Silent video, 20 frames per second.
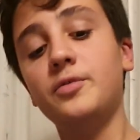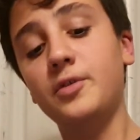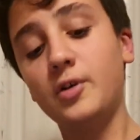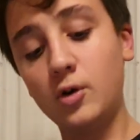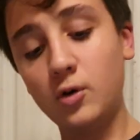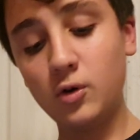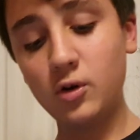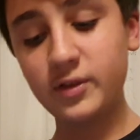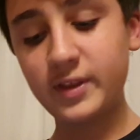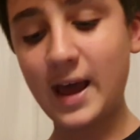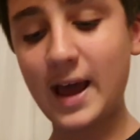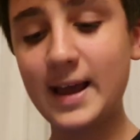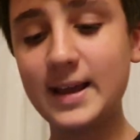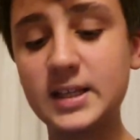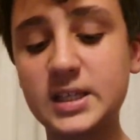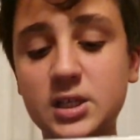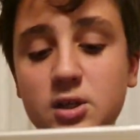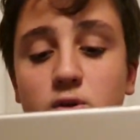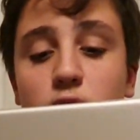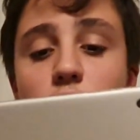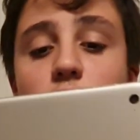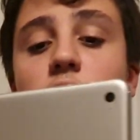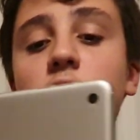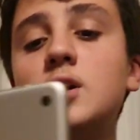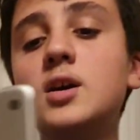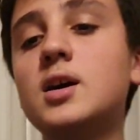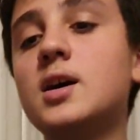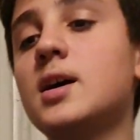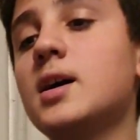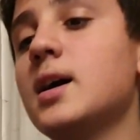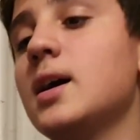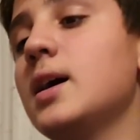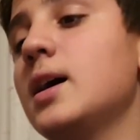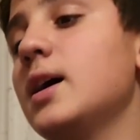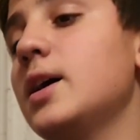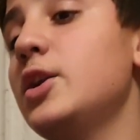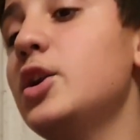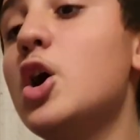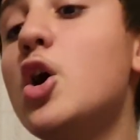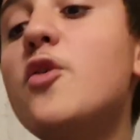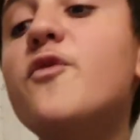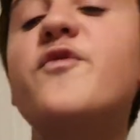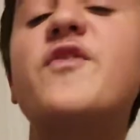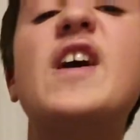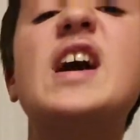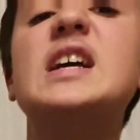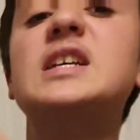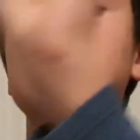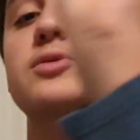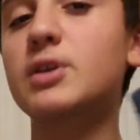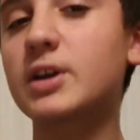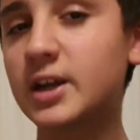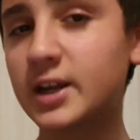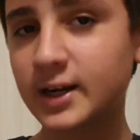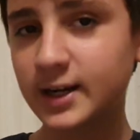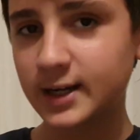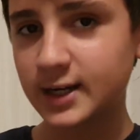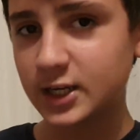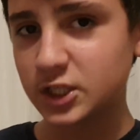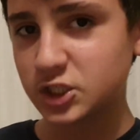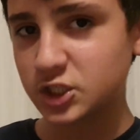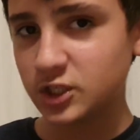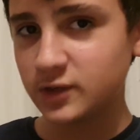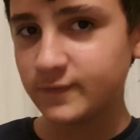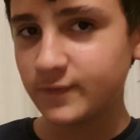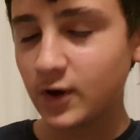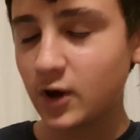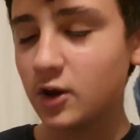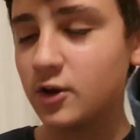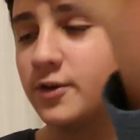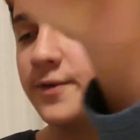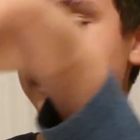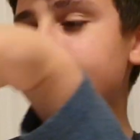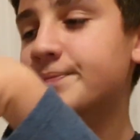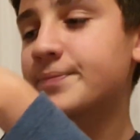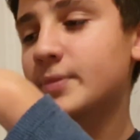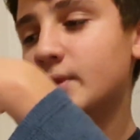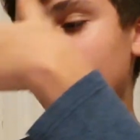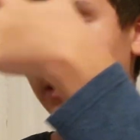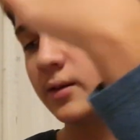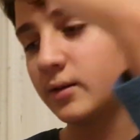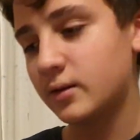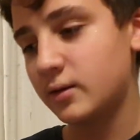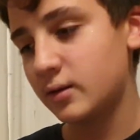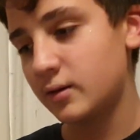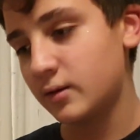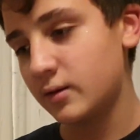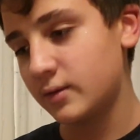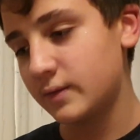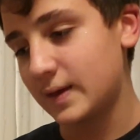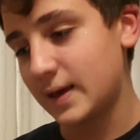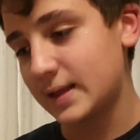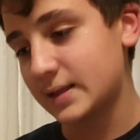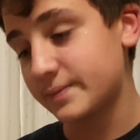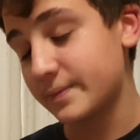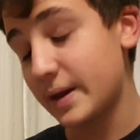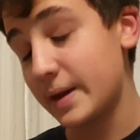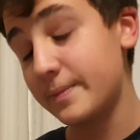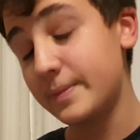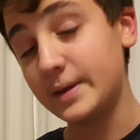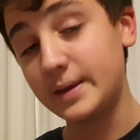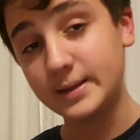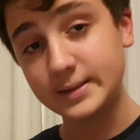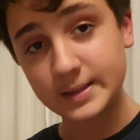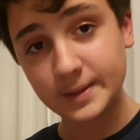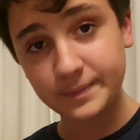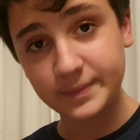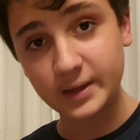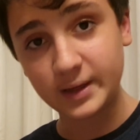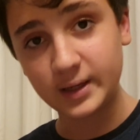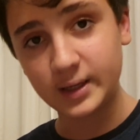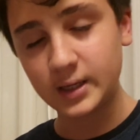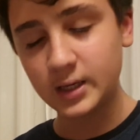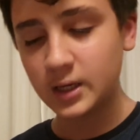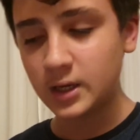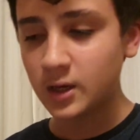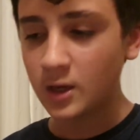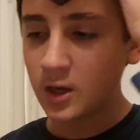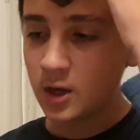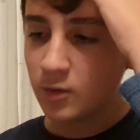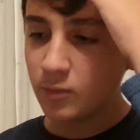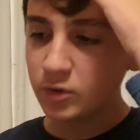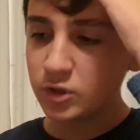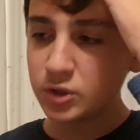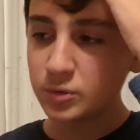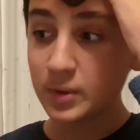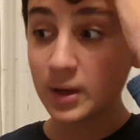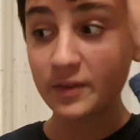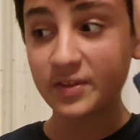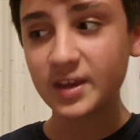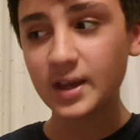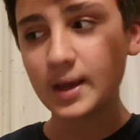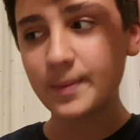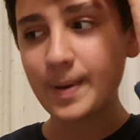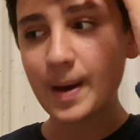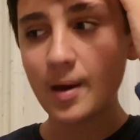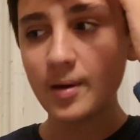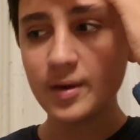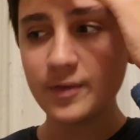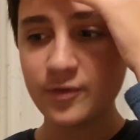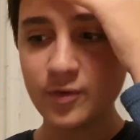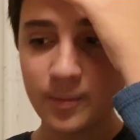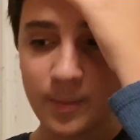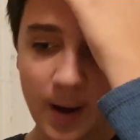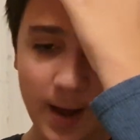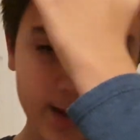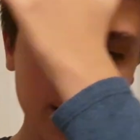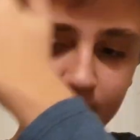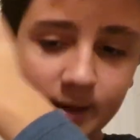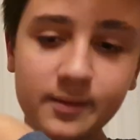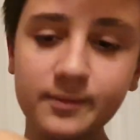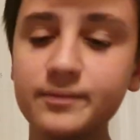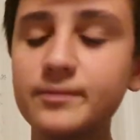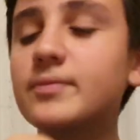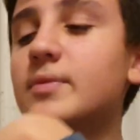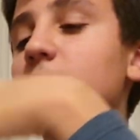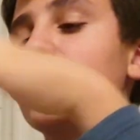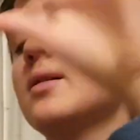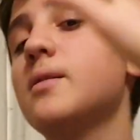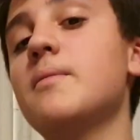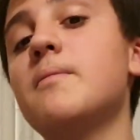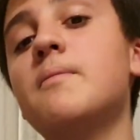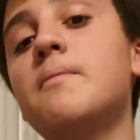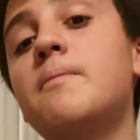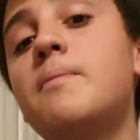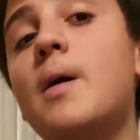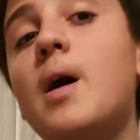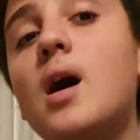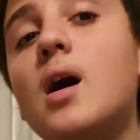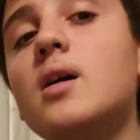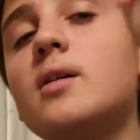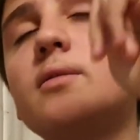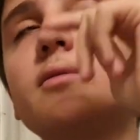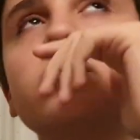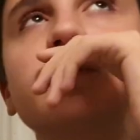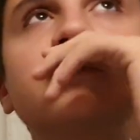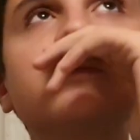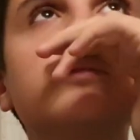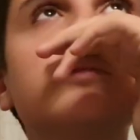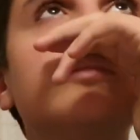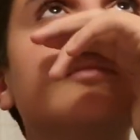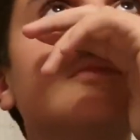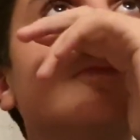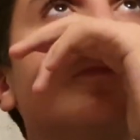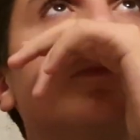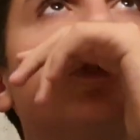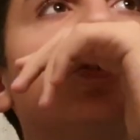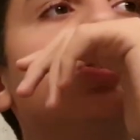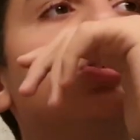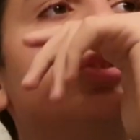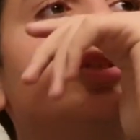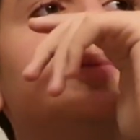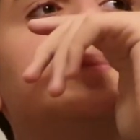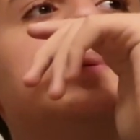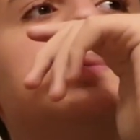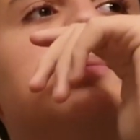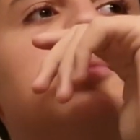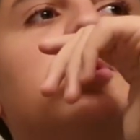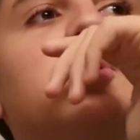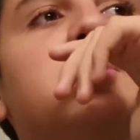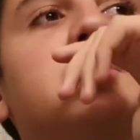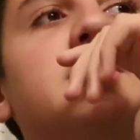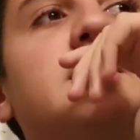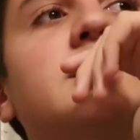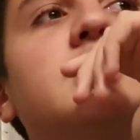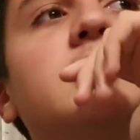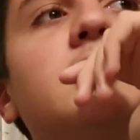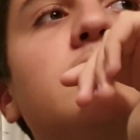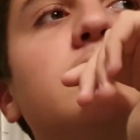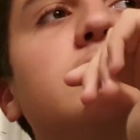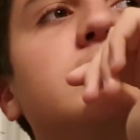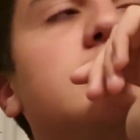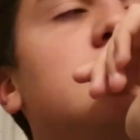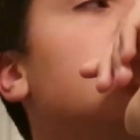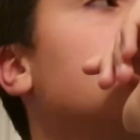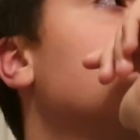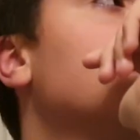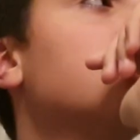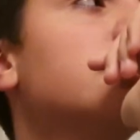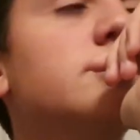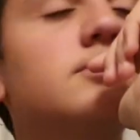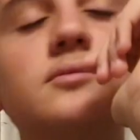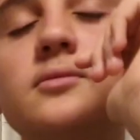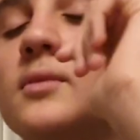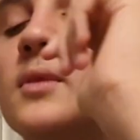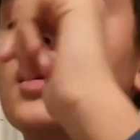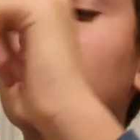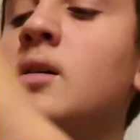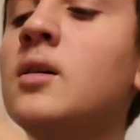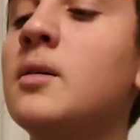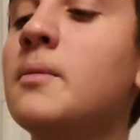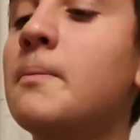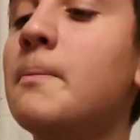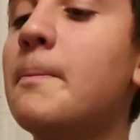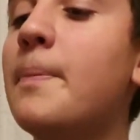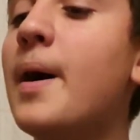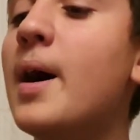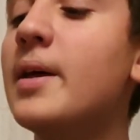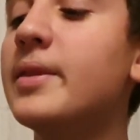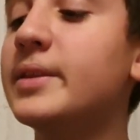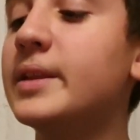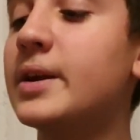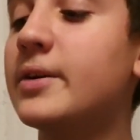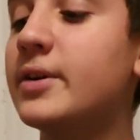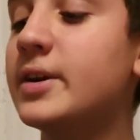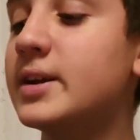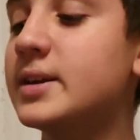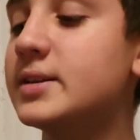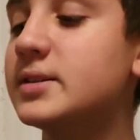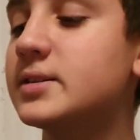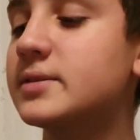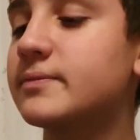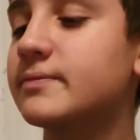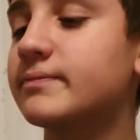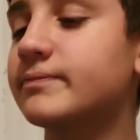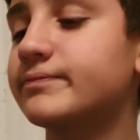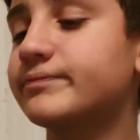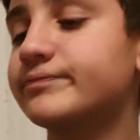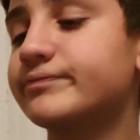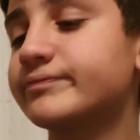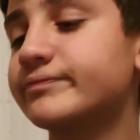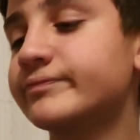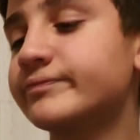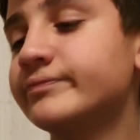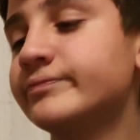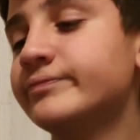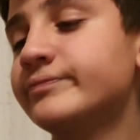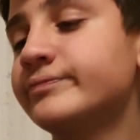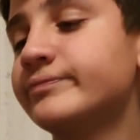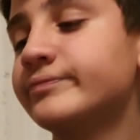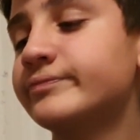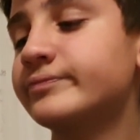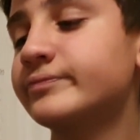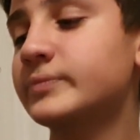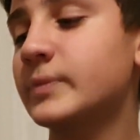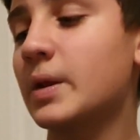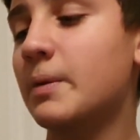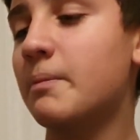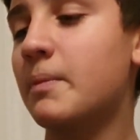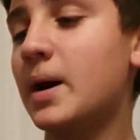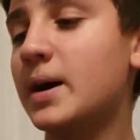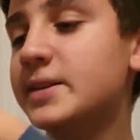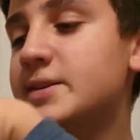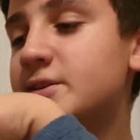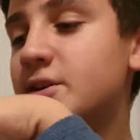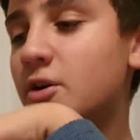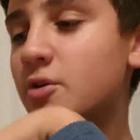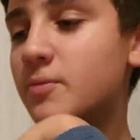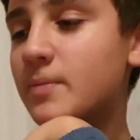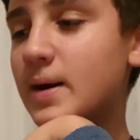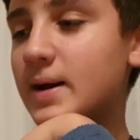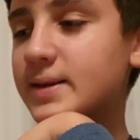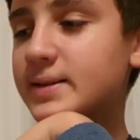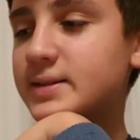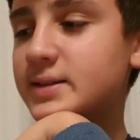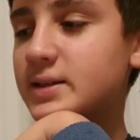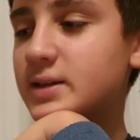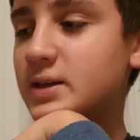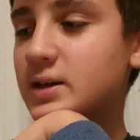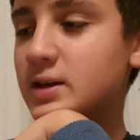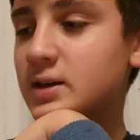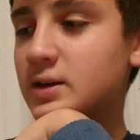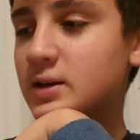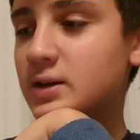All of that is cool. No face recognition though. That might be something which you want to think about if you're buying it. But, stupid mosquitoes. But there is mighty almighty